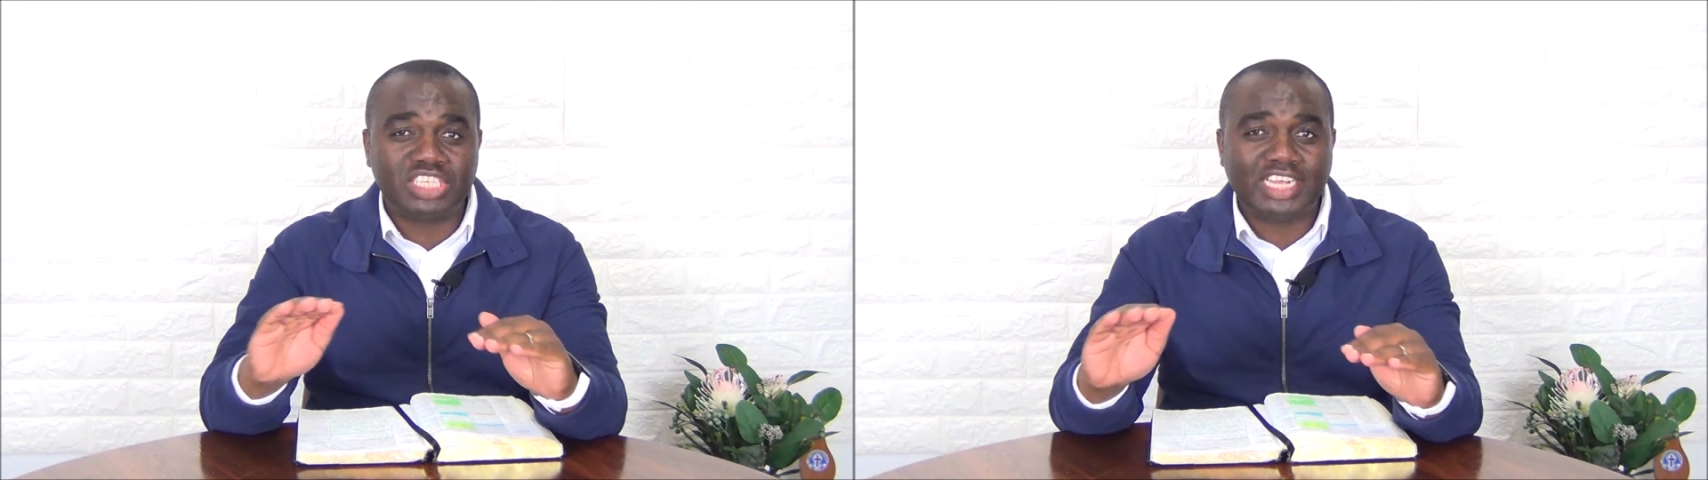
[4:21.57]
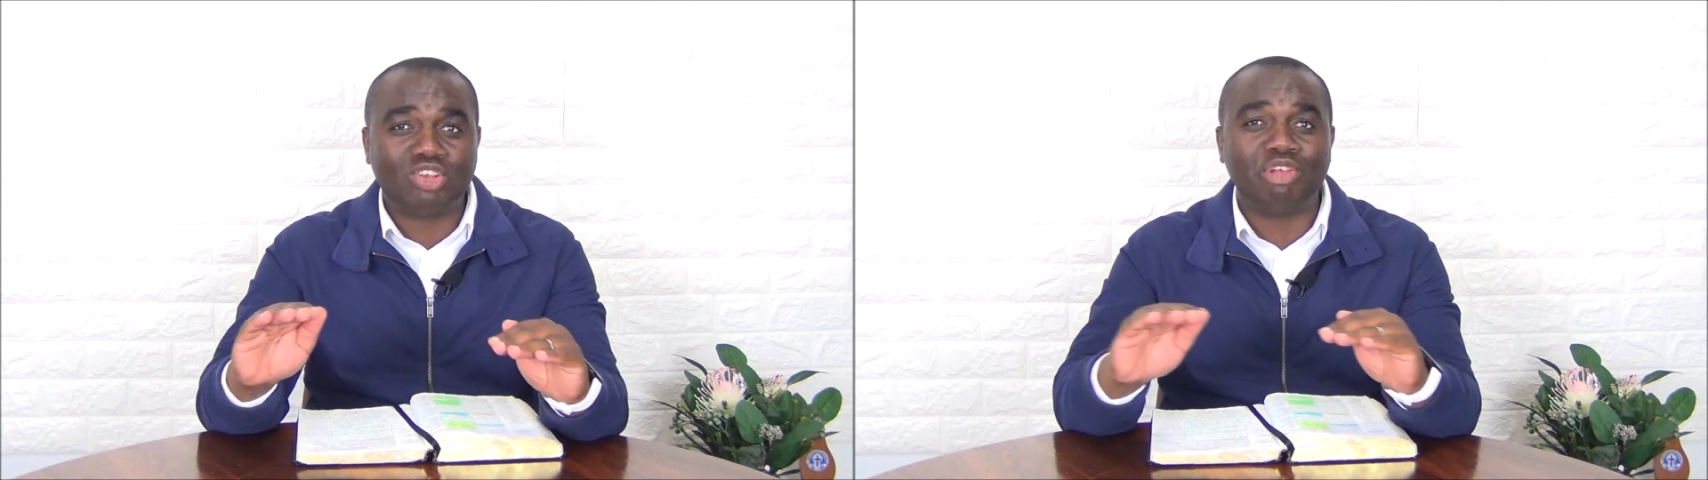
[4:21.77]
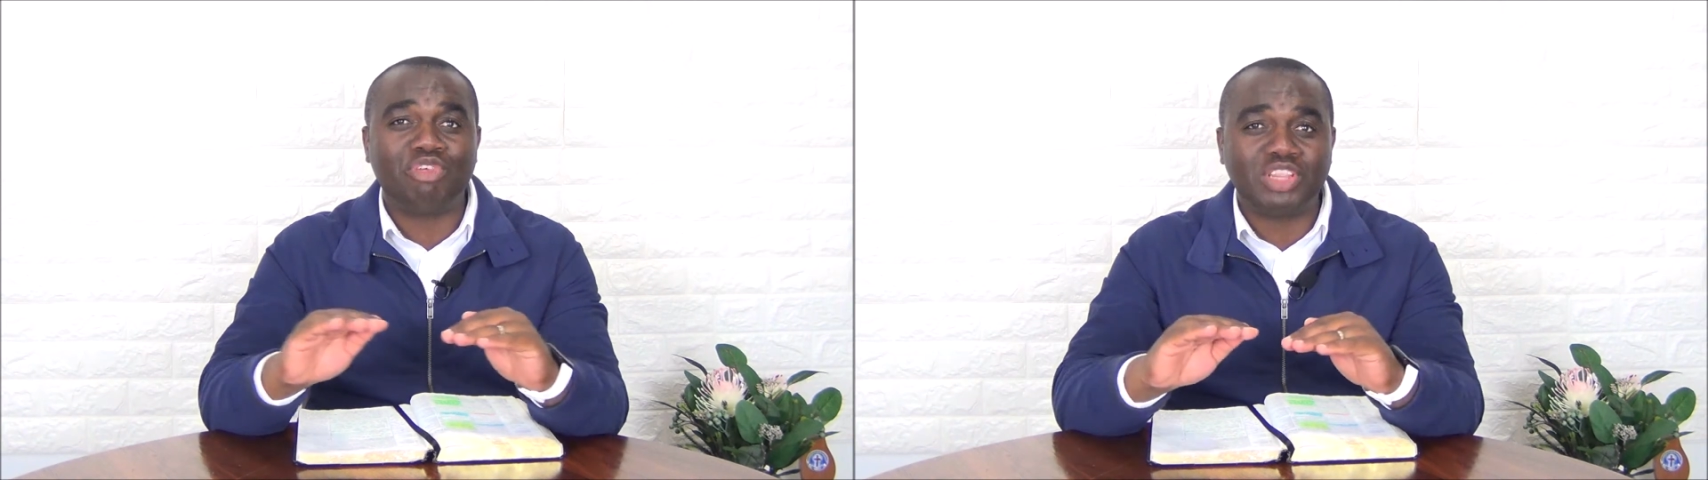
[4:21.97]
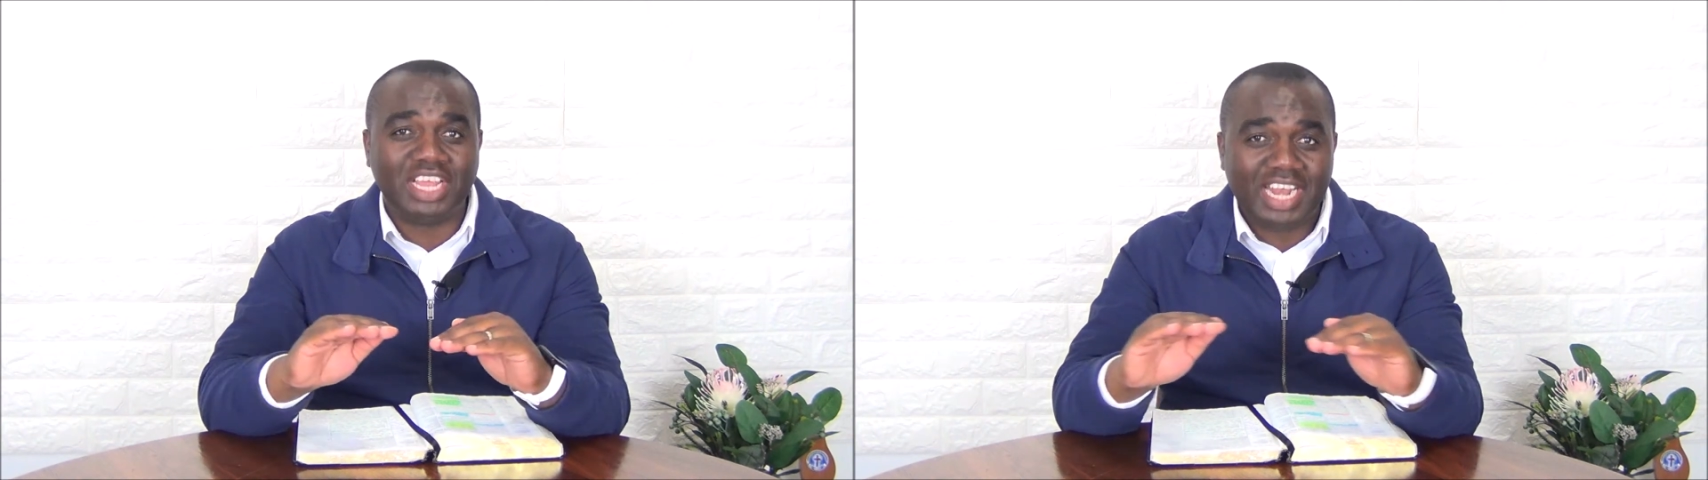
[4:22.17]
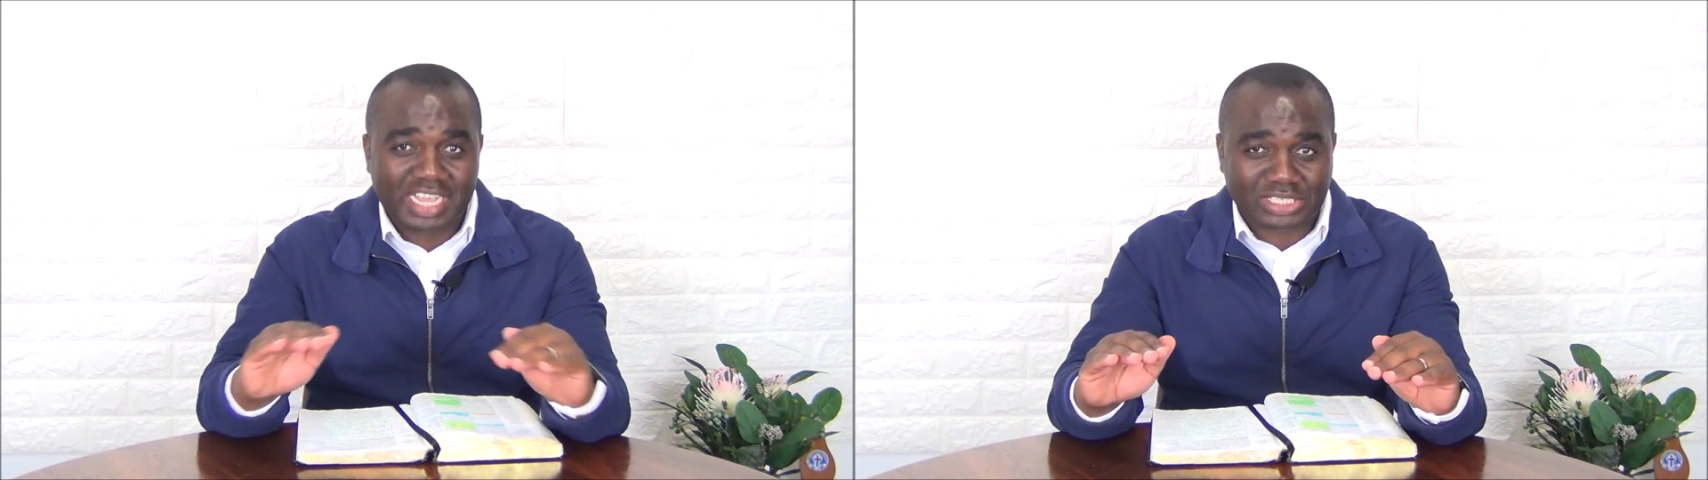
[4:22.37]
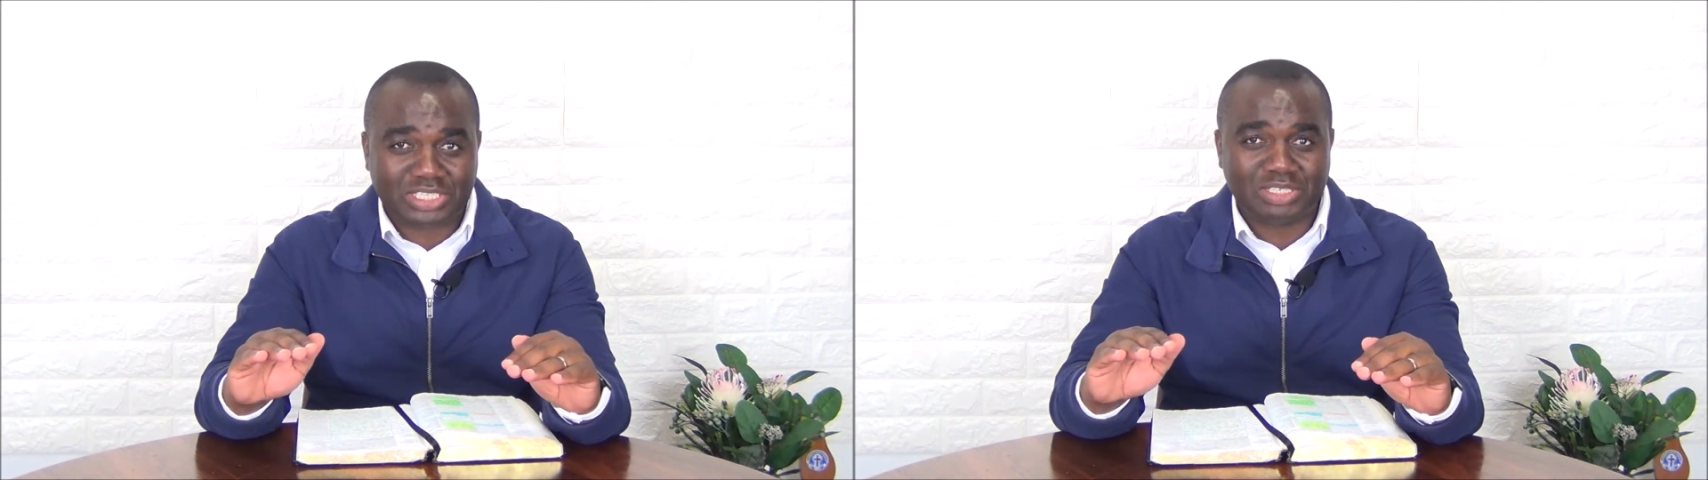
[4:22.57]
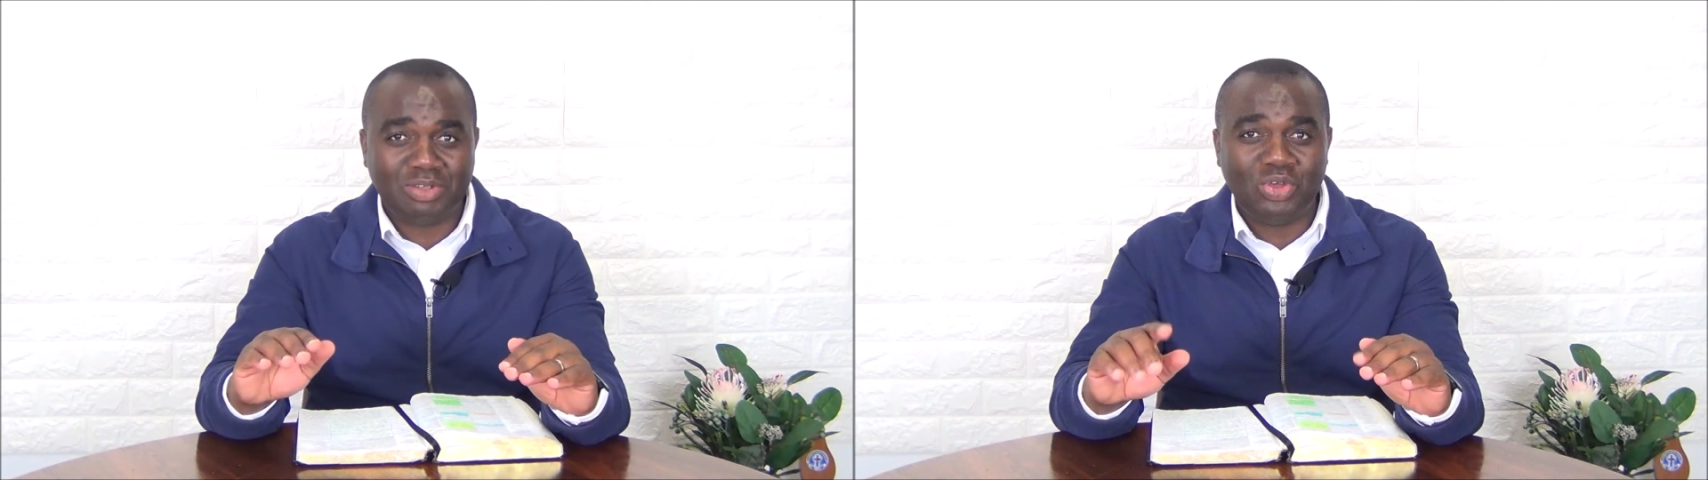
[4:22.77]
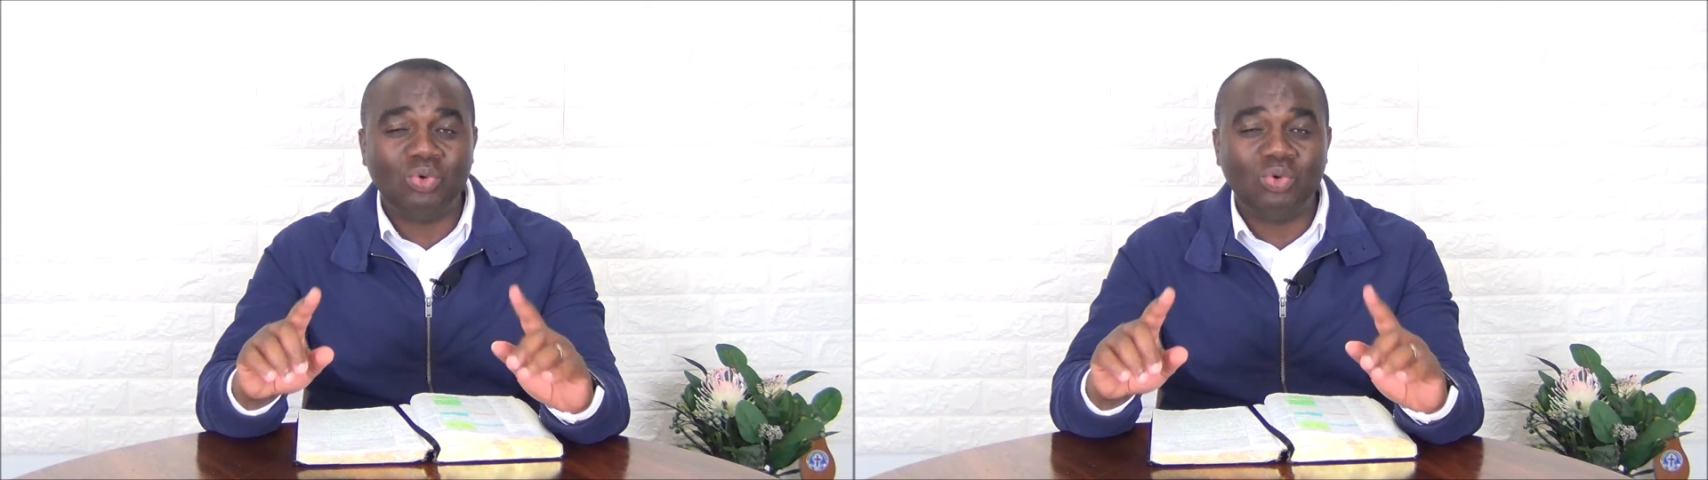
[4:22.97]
settle for the less